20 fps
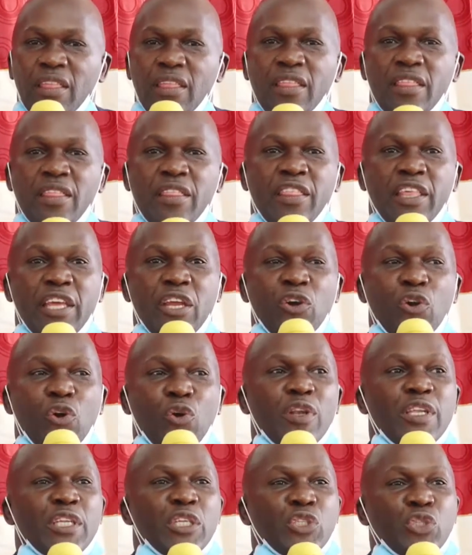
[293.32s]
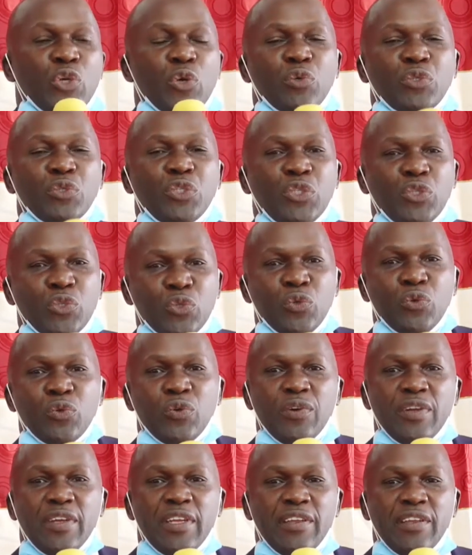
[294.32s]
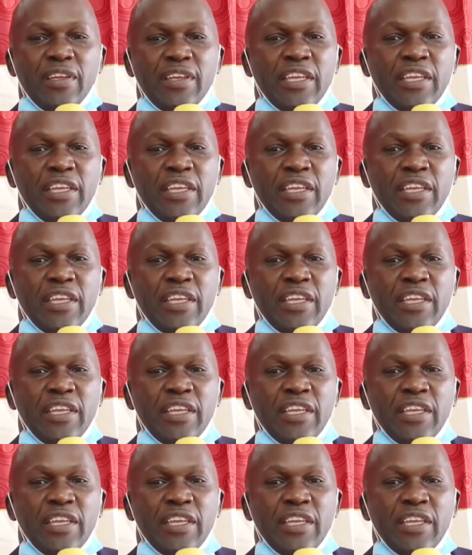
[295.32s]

they only taught you